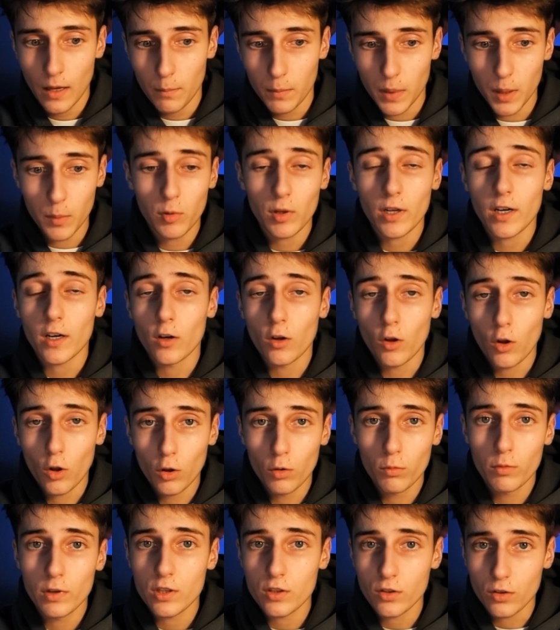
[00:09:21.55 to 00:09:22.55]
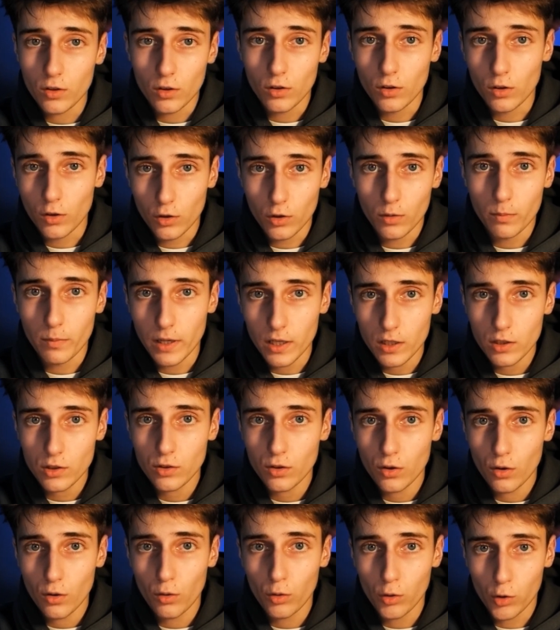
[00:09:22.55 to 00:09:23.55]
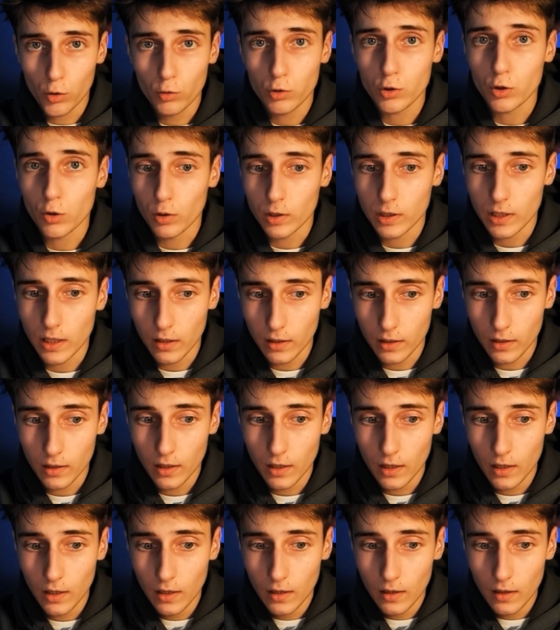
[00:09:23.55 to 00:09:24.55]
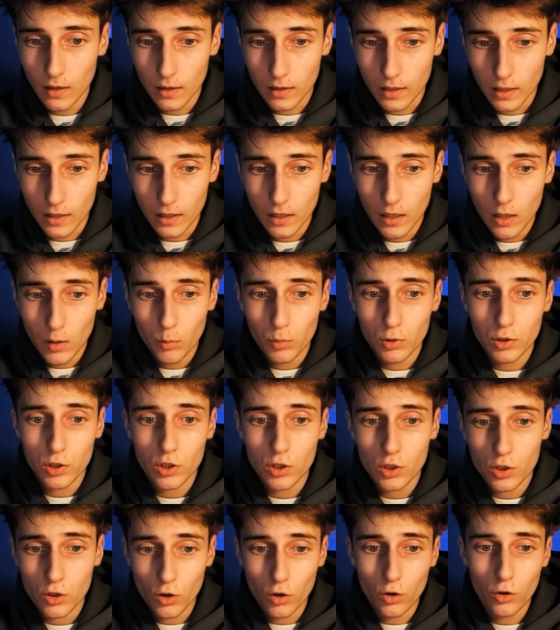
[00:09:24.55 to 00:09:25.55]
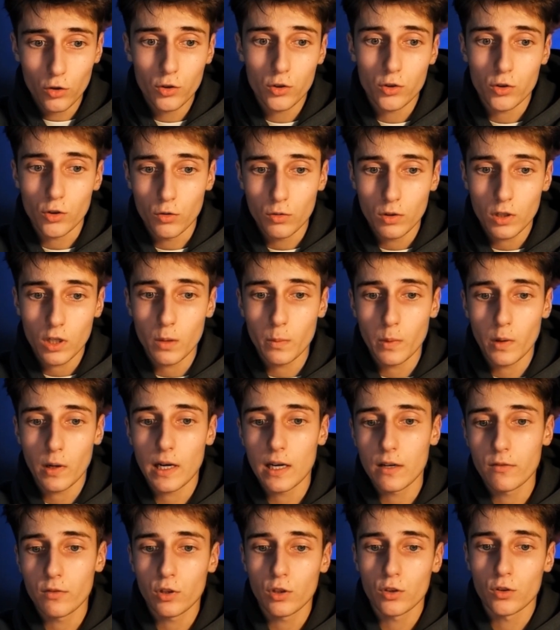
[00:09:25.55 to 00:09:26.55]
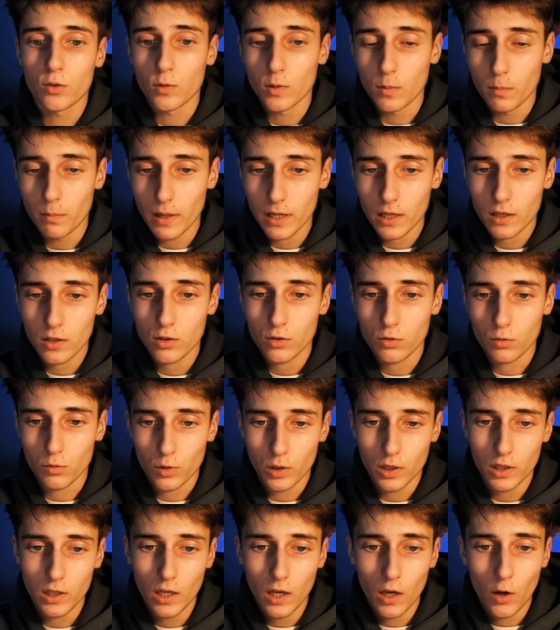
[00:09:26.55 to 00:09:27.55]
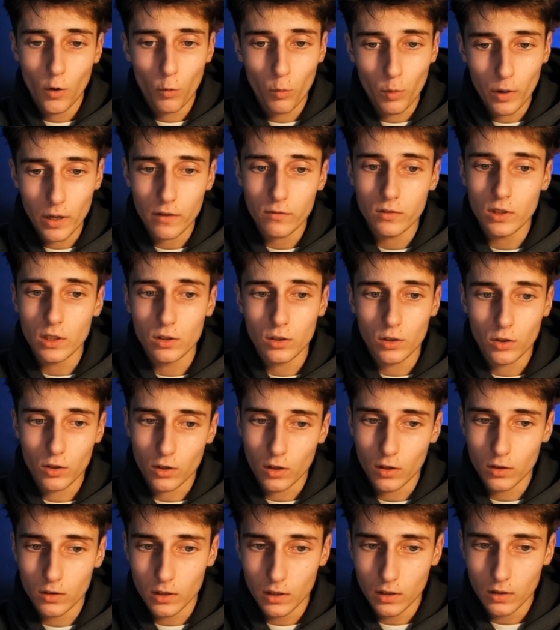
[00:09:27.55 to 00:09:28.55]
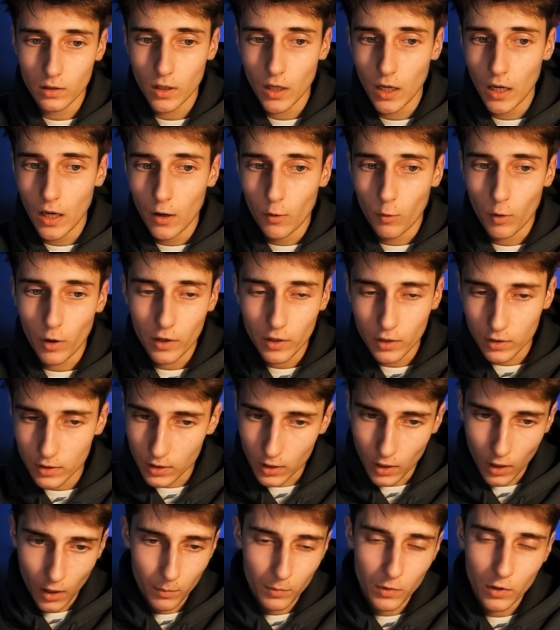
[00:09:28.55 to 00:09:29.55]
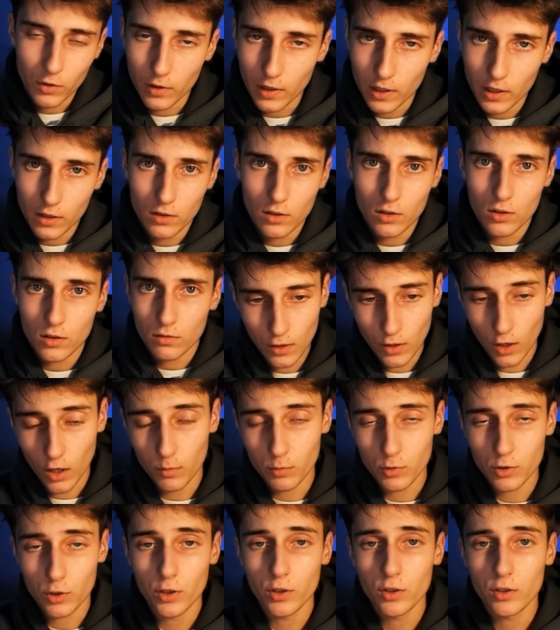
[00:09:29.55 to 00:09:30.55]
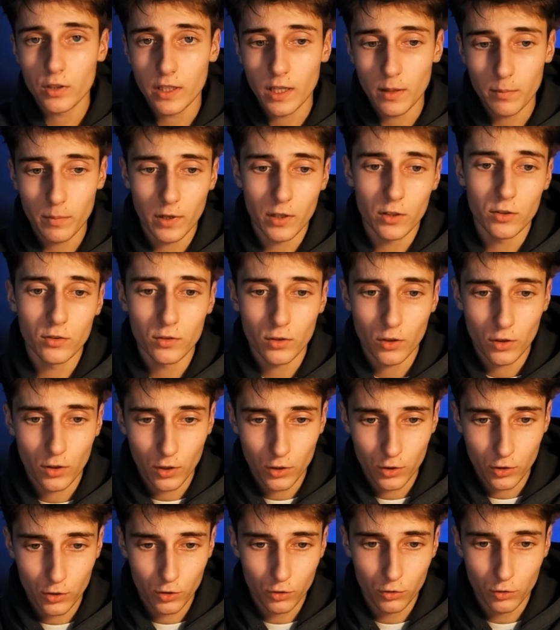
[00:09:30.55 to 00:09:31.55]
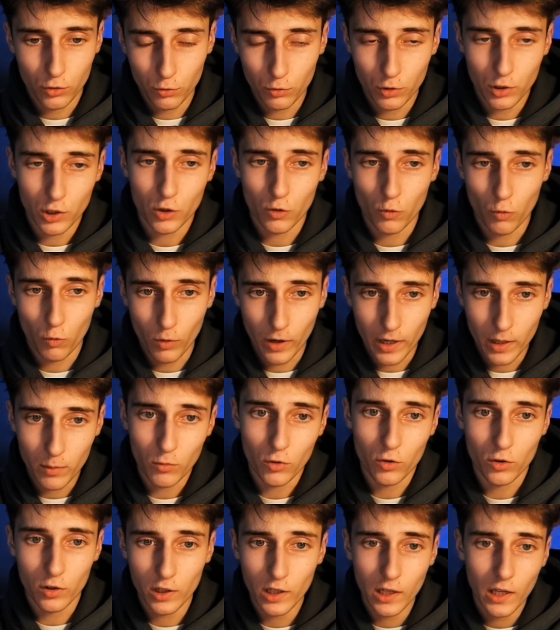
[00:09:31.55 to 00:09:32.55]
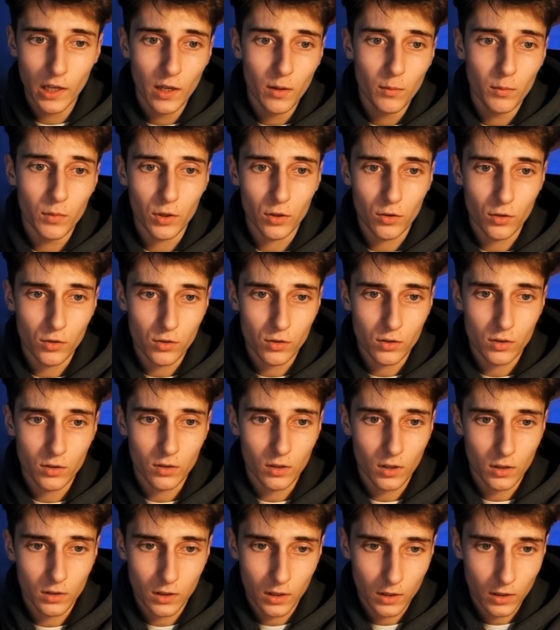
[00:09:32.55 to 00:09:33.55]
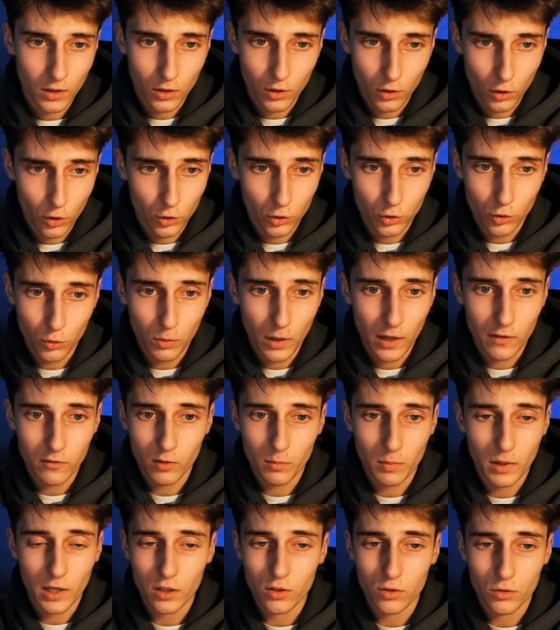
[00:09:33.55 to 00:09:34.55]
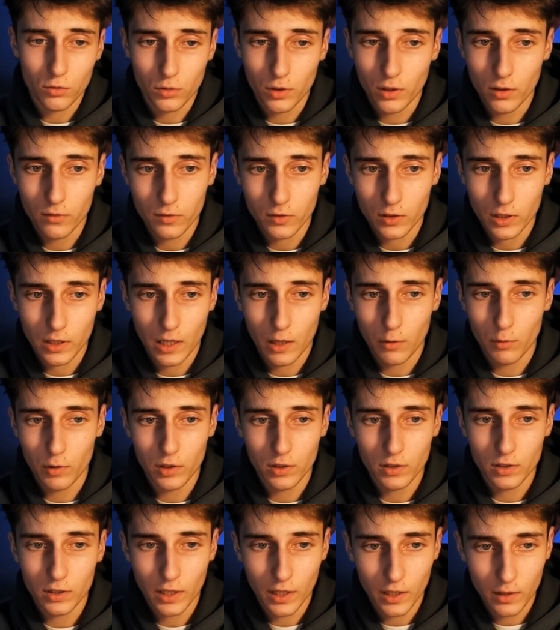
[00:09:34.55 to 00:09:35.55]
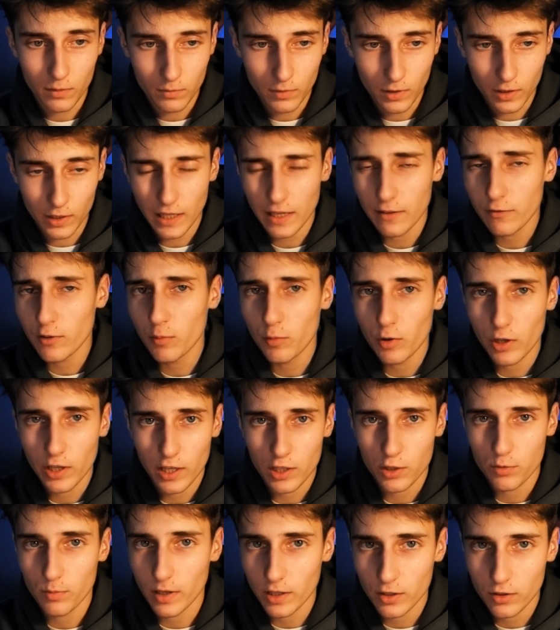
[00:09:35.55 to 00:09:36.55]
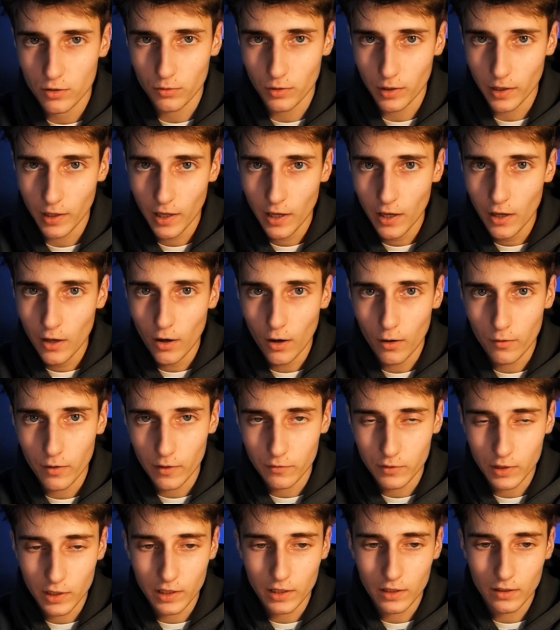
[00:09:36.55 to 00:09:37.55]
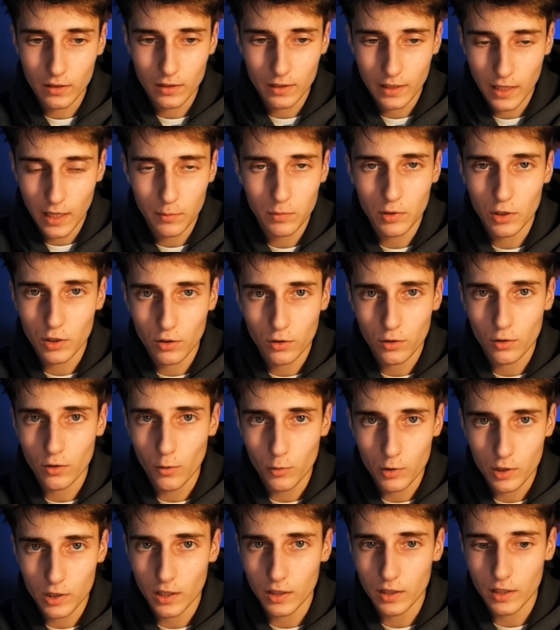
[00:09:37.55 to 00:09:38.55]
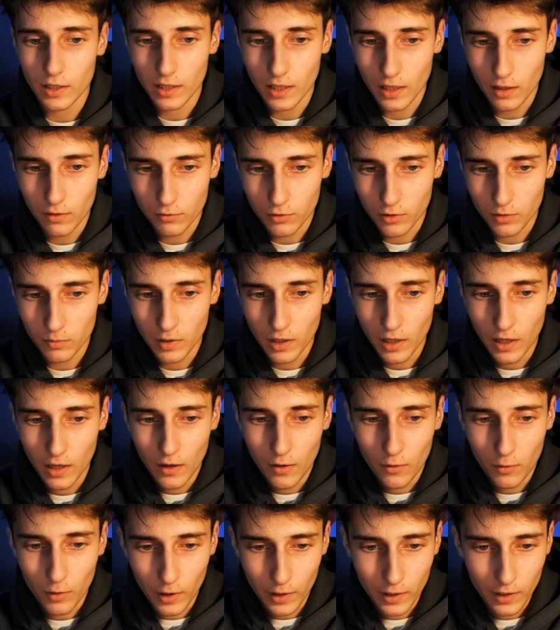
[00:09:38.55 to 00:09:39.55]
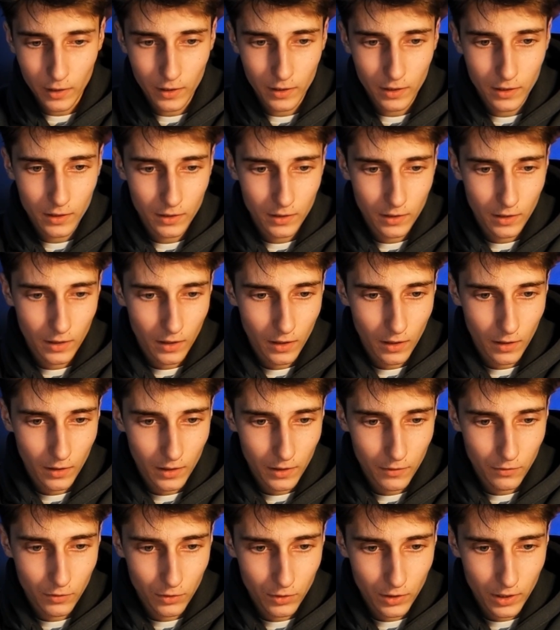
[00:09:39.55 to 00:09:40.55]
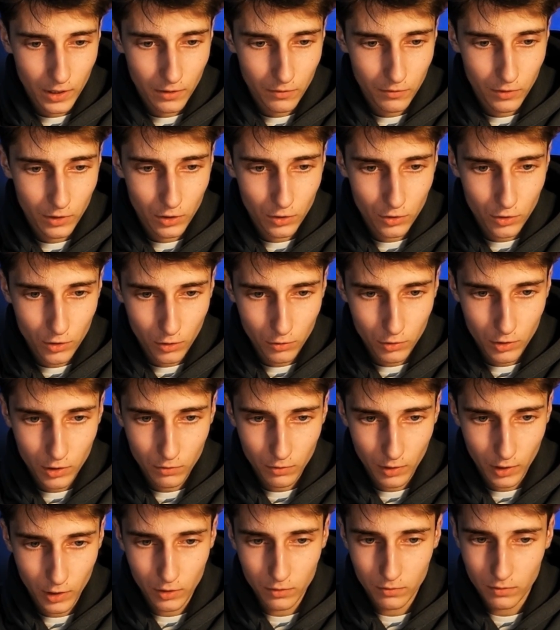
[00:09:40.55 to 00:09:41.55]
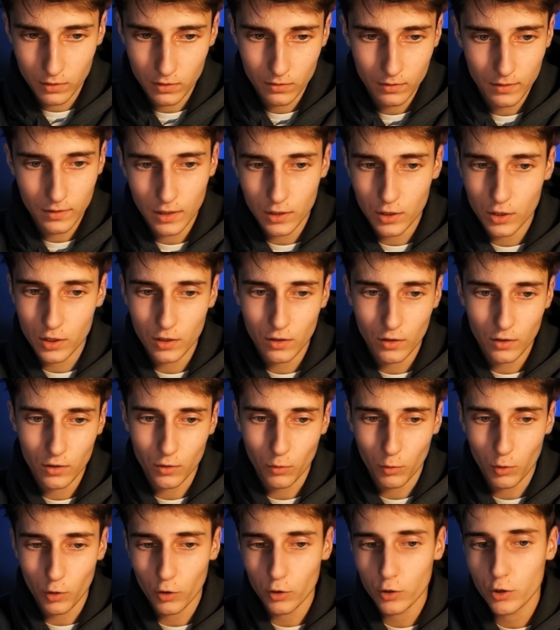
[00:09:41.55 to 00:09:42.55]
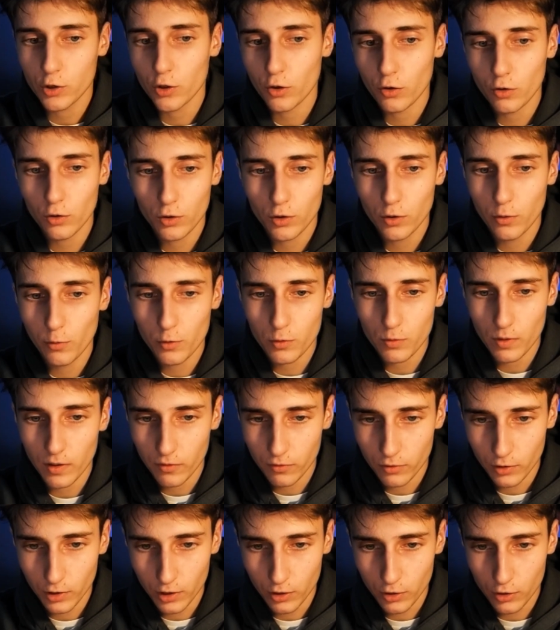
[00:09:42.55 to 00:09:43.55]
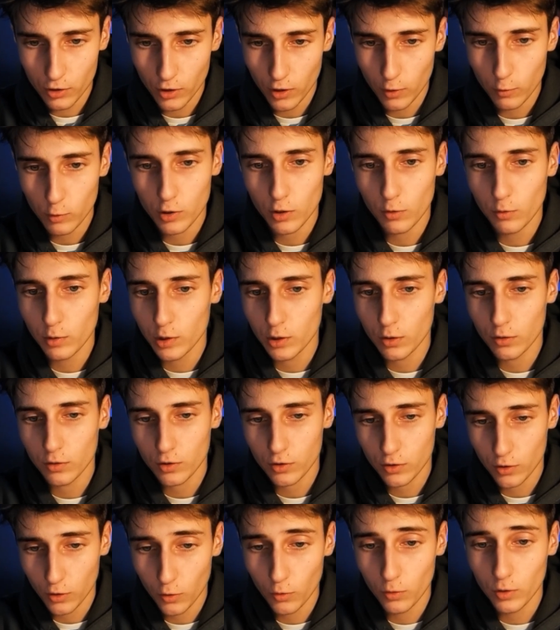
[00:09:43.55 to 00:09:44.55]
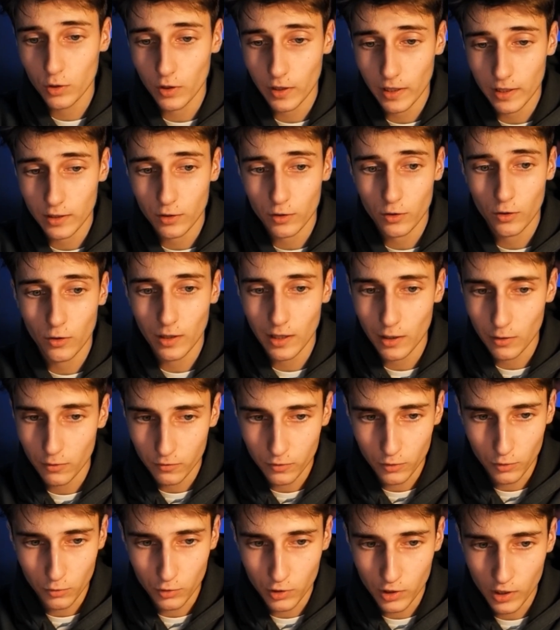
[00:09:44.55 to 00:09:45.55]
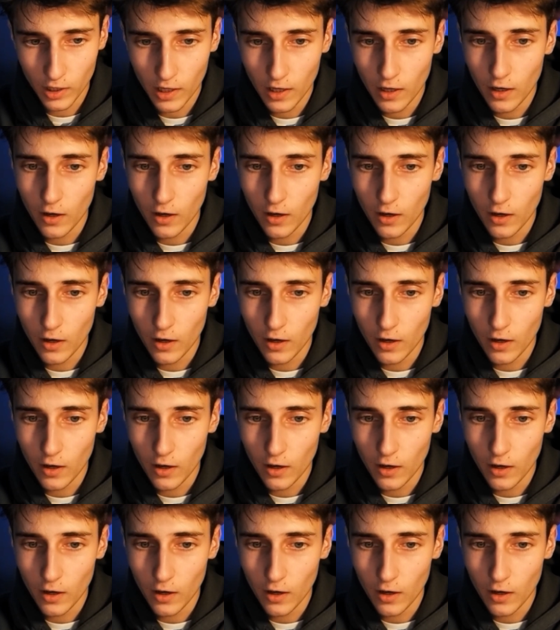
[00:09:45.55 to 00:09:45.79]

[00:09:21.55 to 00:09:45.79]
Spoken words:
People are always going to learn best through storytelling, okay? But this is also about having your own backstory weaved into your content, right? I'm not great at this. I'm trying to get better. I should do this way more, because I do have a backstory of how I came. Like, everybody has a backstory of how they came to the conclusion that they came from, right? Like, if you're a fitness coach, right? Let's say, I don't know, I struggled to lose weight for years. I was always told I had to cut out foods.